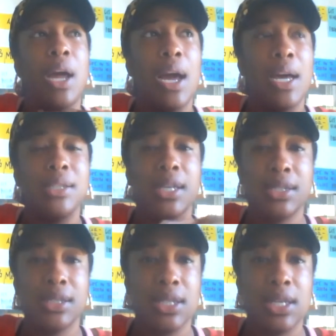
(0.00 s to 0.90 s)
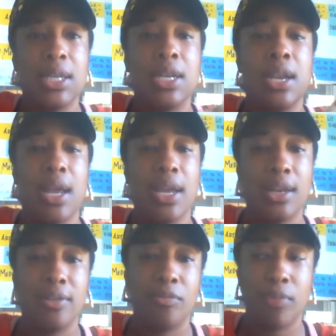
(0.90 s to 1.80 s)
contesting
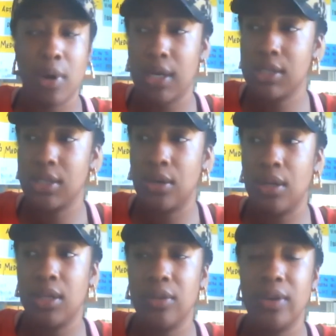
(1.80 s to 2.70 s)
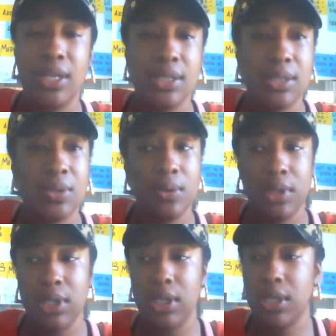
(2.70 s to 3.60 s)
negative marks on the credit score.